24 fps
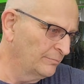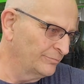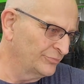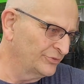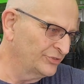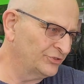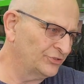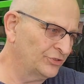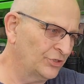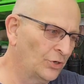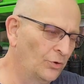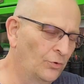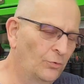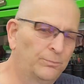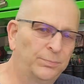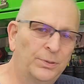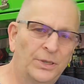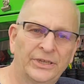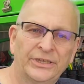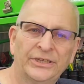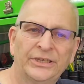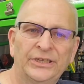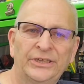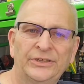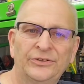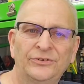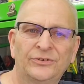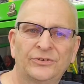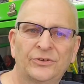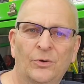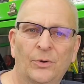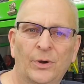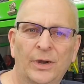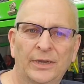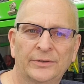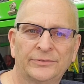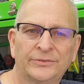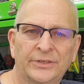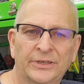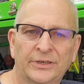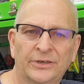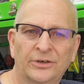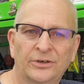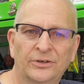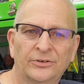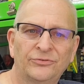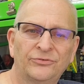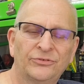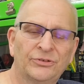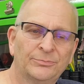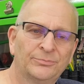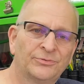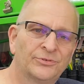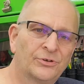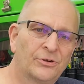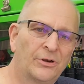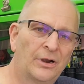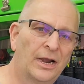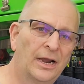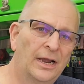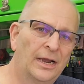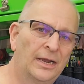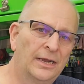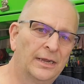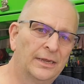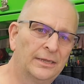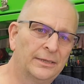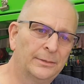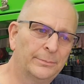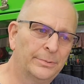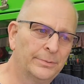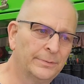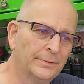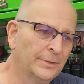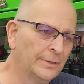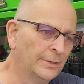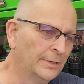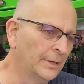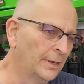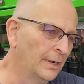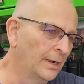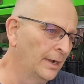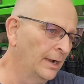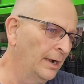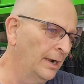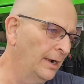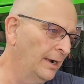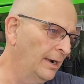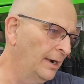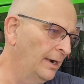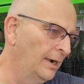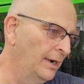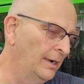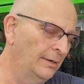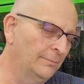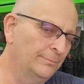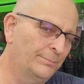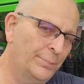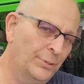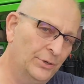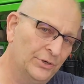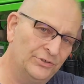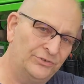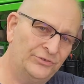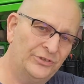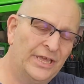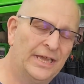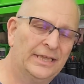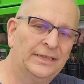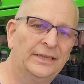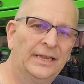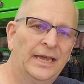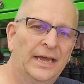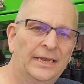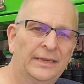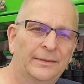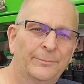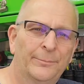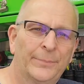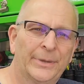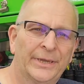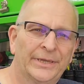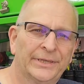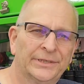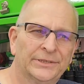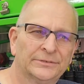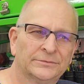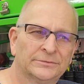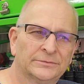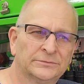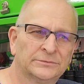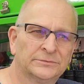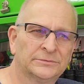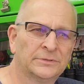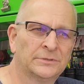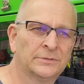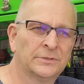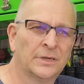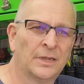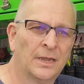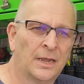So please go out there, subscribe, push that like button,